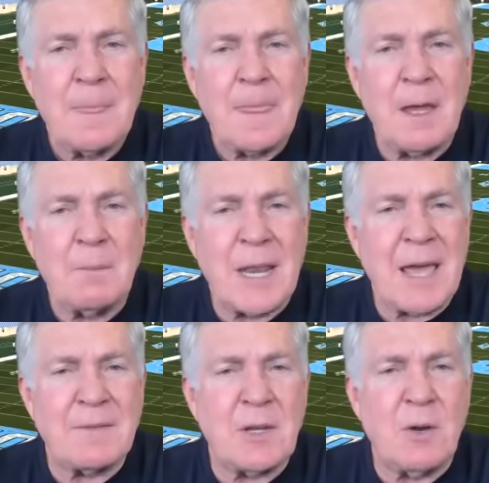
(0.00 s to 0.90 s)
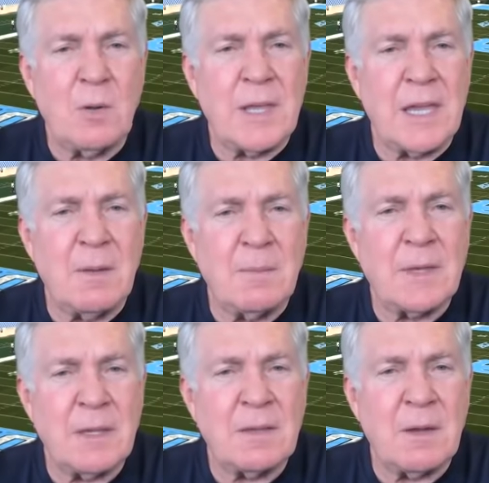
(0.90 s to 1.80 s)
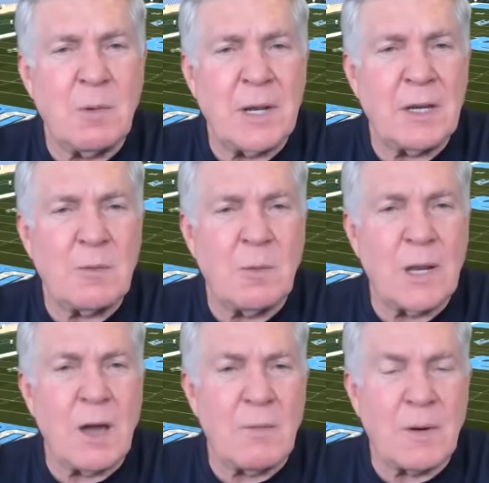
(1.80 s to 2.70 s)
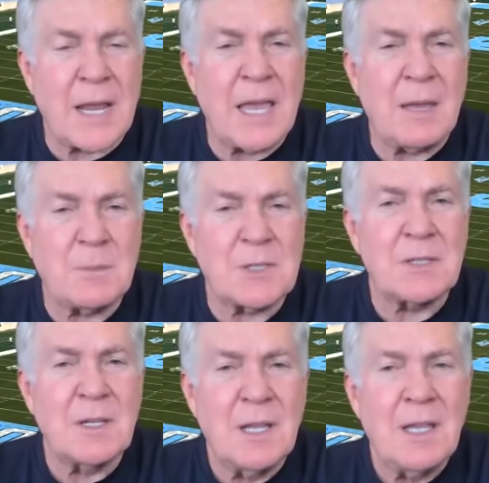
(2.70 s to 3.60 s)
Uh, but I've told them that, that we need to win all of our games.